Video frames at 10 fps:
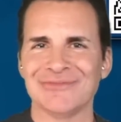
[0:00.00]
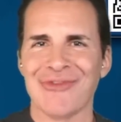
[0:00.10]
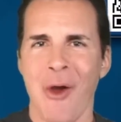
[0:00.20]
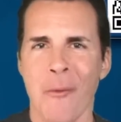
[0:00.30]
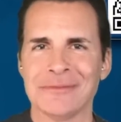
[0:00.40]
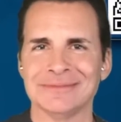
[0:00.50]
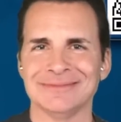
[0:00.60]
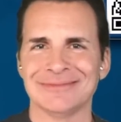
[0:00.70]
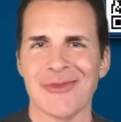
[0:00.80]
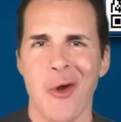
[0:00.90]
Bill
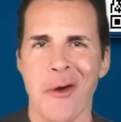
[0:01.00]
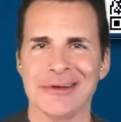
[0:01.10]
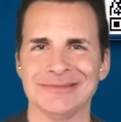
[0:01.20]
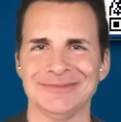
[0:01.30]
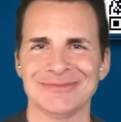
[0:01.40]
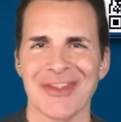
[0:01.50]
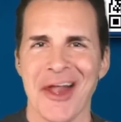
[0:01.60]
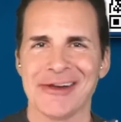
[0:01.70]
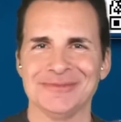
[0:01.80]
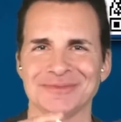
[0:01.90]
Barr was afraid of
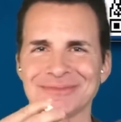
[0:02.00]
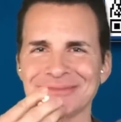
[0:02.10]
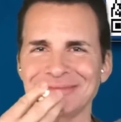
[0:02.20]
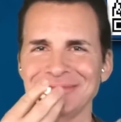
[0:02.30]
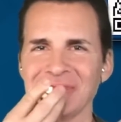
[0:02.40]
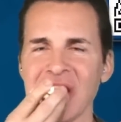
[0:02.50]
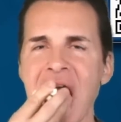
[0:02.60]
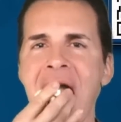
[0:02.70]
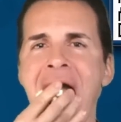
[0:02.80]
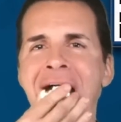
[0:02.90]
certain things, and you
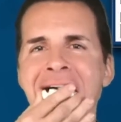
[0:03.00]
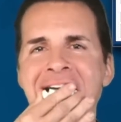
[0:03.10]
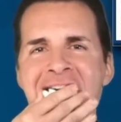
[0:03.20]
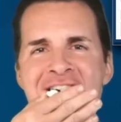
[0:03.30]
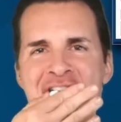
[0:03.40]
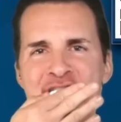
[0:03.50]
know what they were?